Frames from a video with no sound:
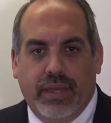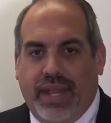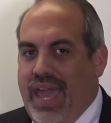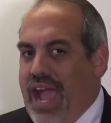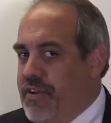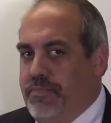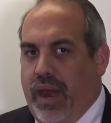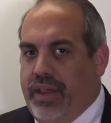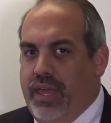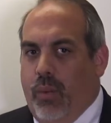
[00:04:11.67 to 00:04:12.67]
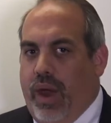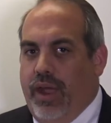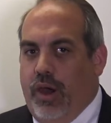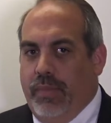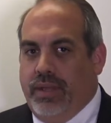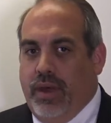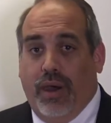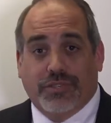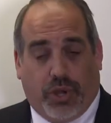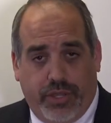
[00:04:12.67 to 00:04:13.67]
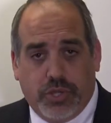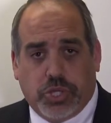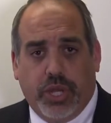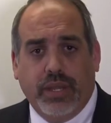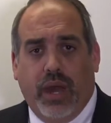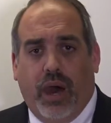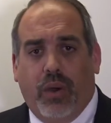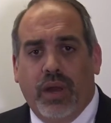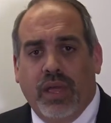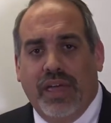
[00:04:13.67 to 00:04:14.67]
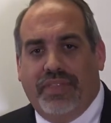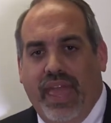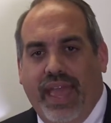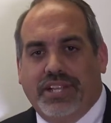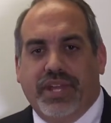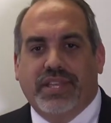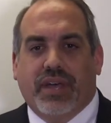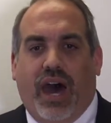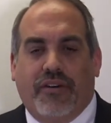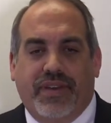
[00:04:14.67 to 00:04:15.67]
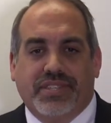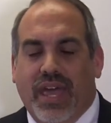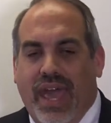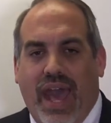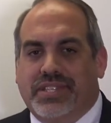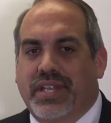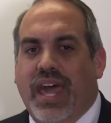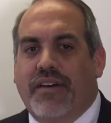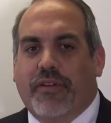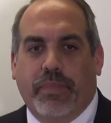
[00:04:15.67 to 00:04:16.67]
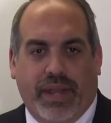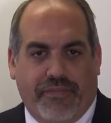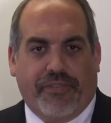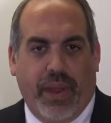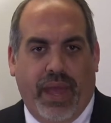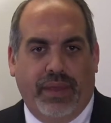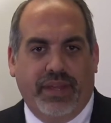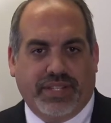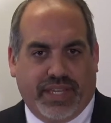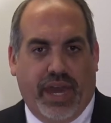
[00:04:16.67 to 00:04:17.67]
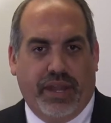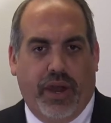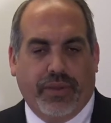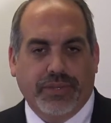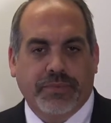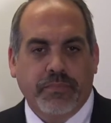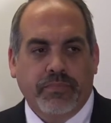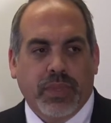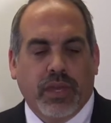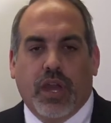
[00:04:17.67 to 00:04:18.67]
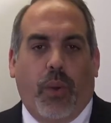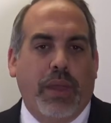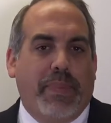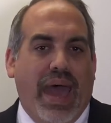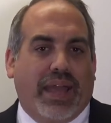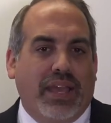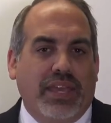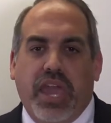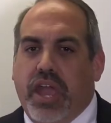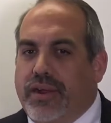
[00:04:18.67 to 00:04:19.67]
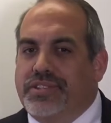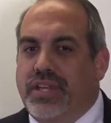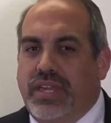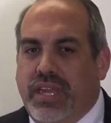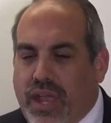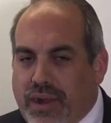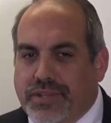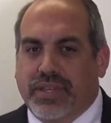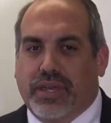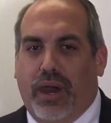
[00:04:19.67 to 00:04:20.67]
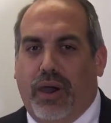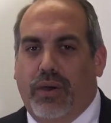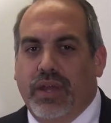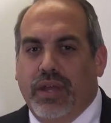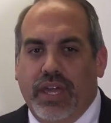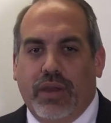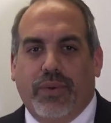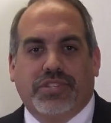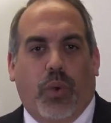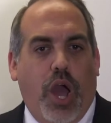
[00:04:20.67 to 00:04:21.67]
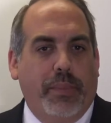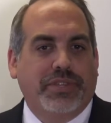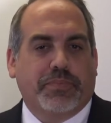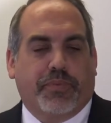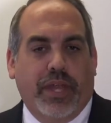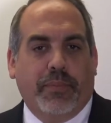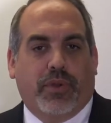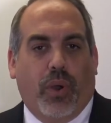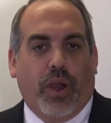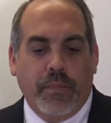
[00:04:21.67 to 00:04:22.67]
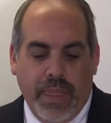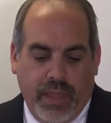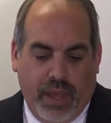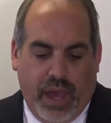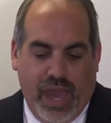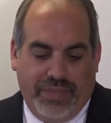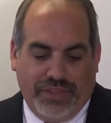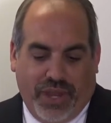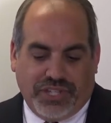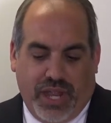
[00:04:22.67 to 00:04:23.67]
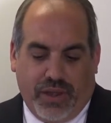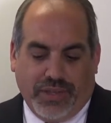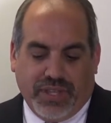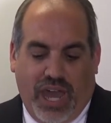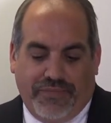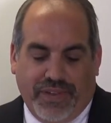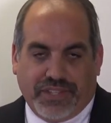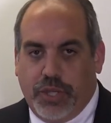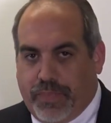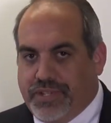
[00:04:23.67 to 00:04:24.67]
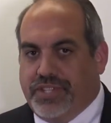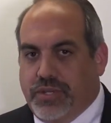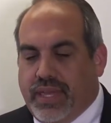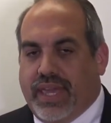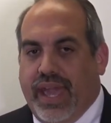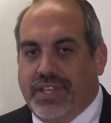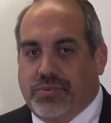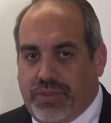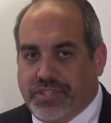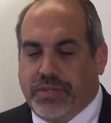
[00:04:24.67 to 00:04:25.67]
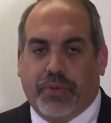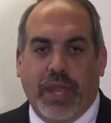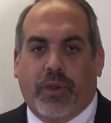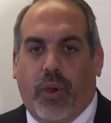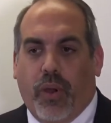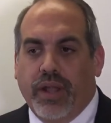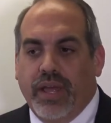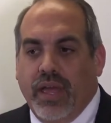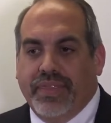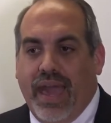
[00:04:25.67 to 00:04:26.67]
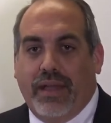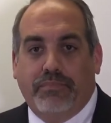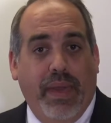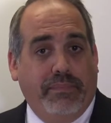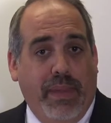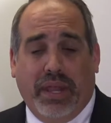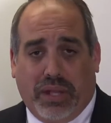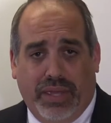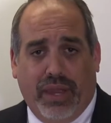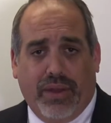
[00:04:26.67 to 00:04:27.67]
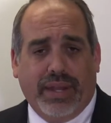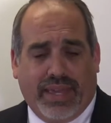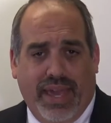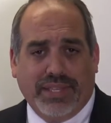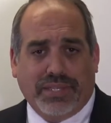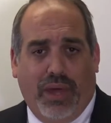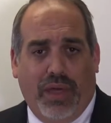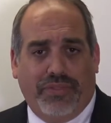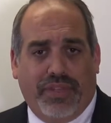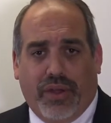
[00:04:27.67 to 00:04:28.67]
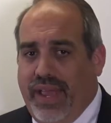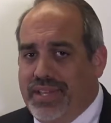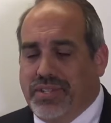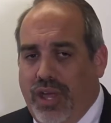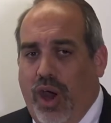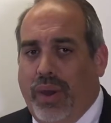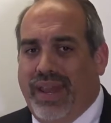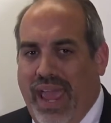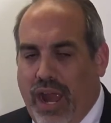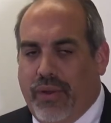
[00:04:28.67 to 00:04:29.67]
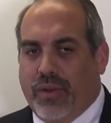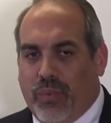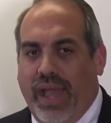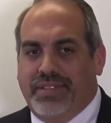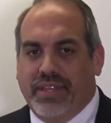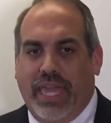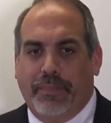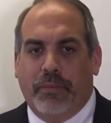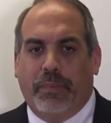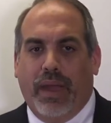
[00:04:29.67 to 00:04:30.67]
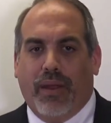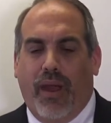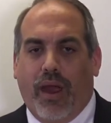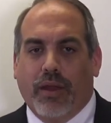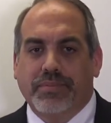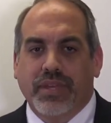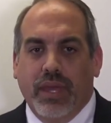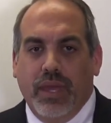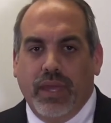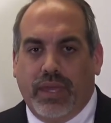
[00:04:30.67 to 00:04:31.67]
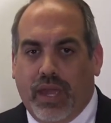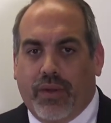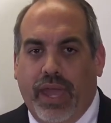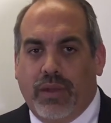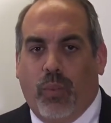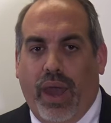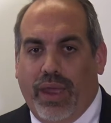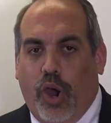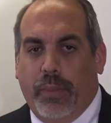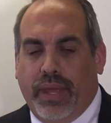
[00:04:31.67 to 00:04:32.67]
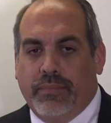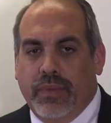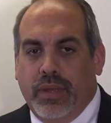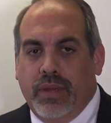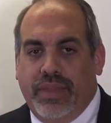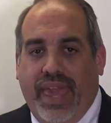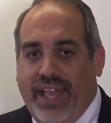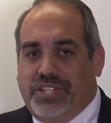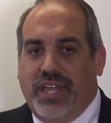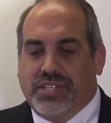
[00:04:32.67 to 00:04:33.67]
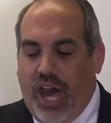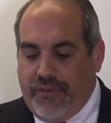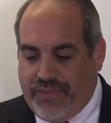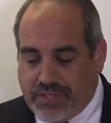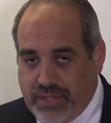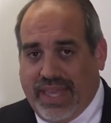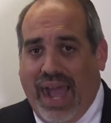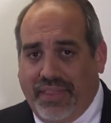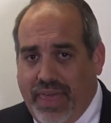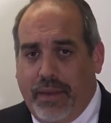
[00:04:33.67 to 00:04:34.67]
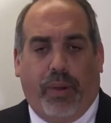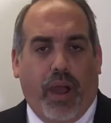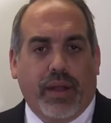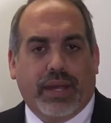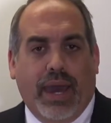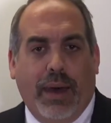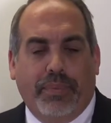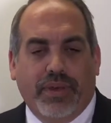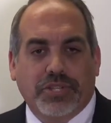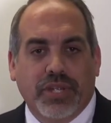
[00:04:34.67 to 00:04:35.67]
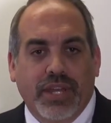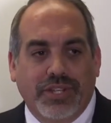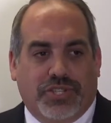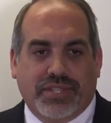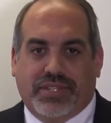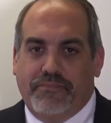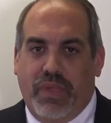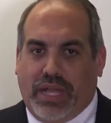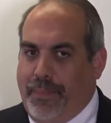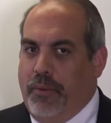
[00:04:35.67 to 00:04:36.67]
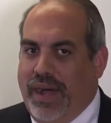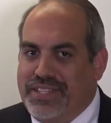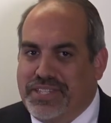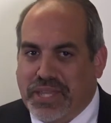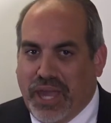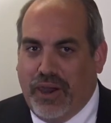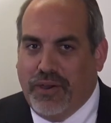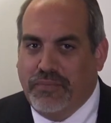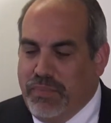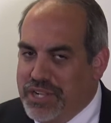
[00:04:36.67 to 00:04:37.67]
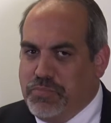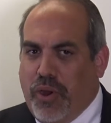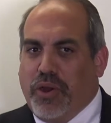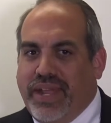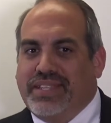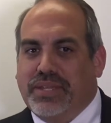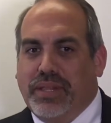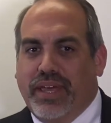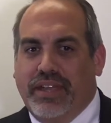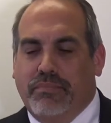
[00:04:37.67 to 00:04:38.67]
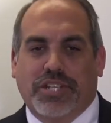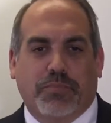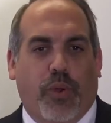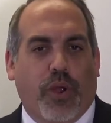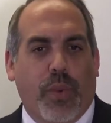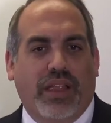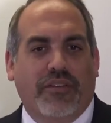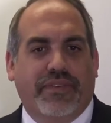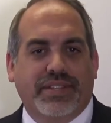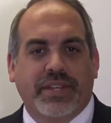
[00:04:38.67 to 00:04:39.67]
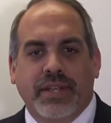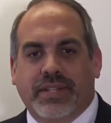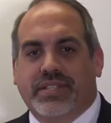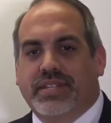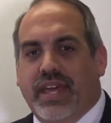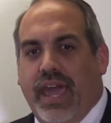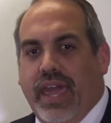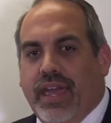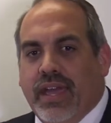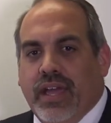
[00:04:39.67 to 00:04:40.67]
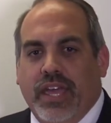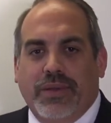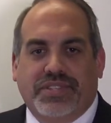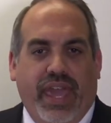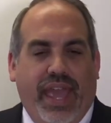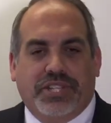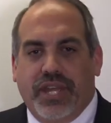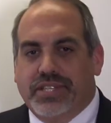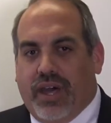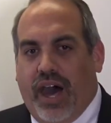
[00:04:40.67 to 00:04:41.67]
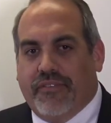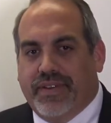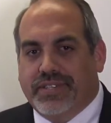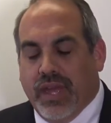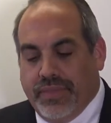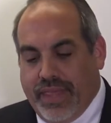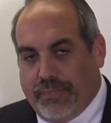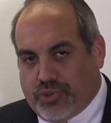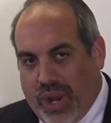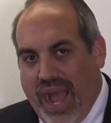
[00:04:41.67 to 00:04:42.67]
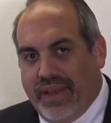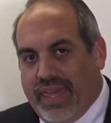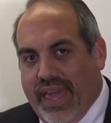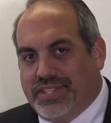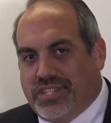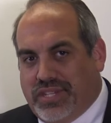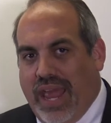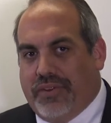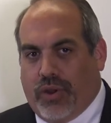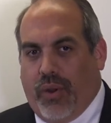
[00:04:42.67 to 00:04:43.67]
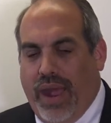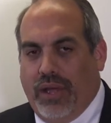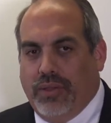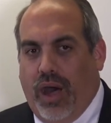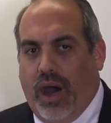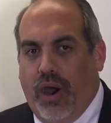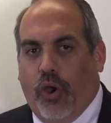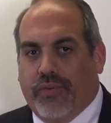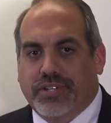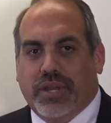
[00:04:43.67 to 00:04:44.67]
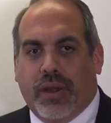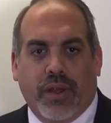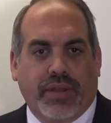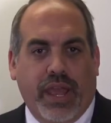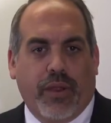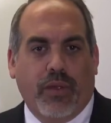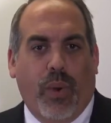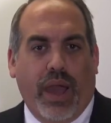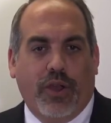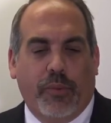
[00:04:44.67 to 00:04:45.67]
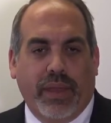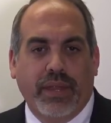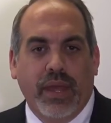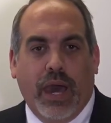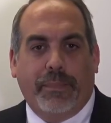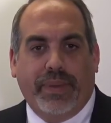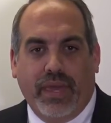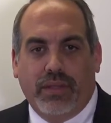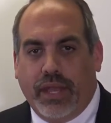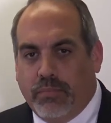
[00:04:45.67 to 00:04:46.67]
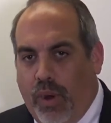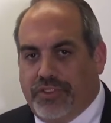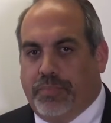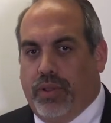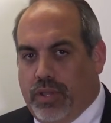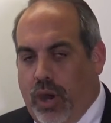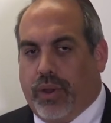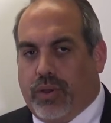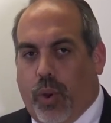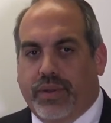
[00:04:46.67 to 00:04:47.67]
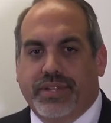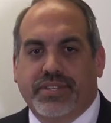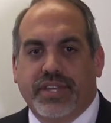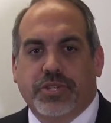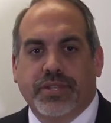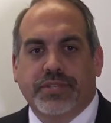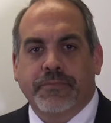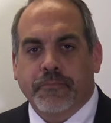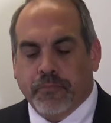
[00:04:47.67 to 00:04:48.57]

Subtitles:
And everybody in Wyoming knows, or you should know, that the AG's office has never been a friend to gun owners. Going back years and years ago, it was the Wyoming Supreme Court and the Attorney General's office who pursued a case with the Supreme Court that made it clear in case law that there is no inherent right to keep and bear arms here in Wyoming. The AG's office got that part accomplished. Just a couple months ago, much more recently, much more relevant to today, it was the AG's office that tried to get stand your ground law overturned here in Wyoming, appealing multiple lower court decisions